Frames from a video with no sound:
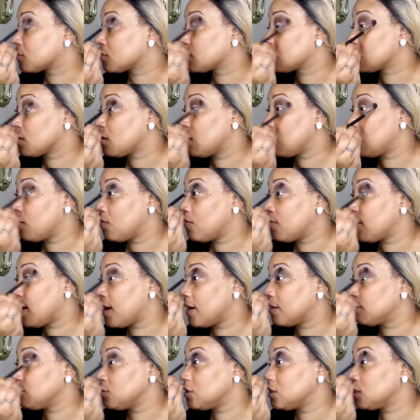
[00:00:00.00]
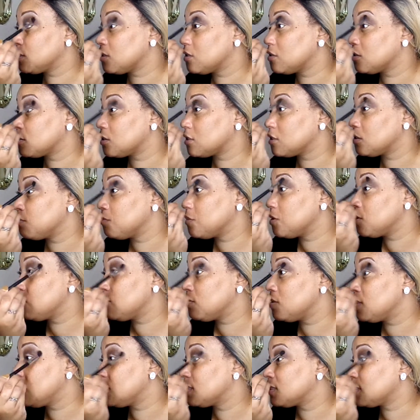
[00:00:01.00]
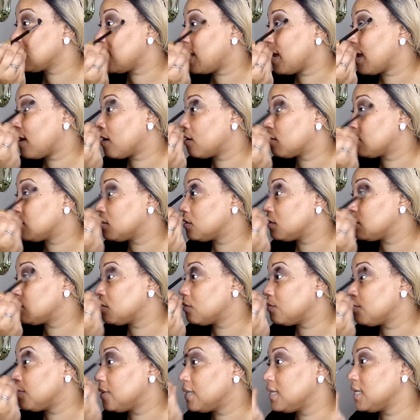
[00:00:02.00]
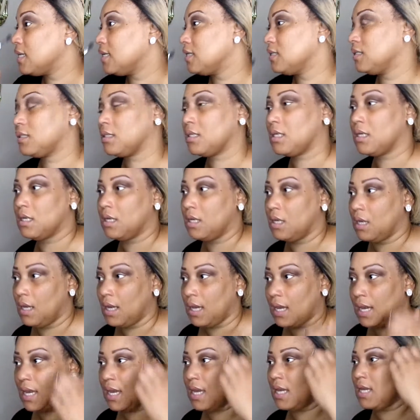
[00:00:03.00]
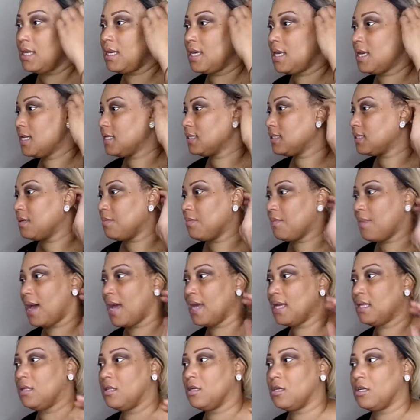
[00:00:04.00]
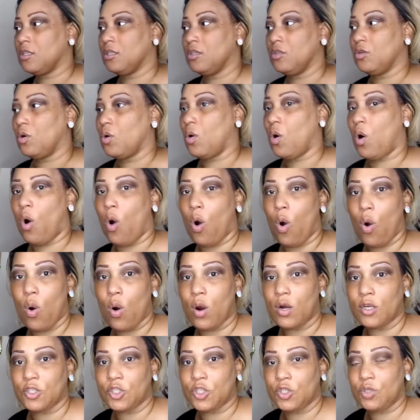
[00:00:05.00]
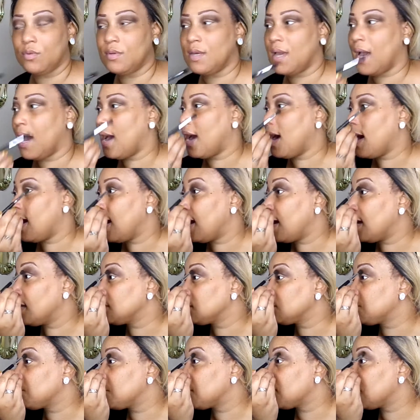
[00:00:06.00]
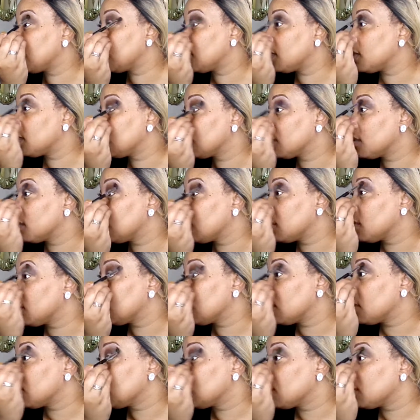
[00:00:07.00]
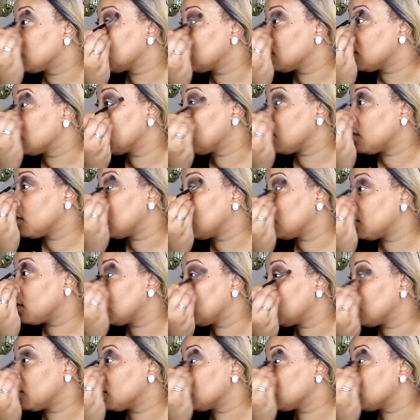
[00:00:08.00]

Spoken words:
Alright, I'm just going to smooth this out a little bit. And yes, it might look a little harsh, you guys, but uh,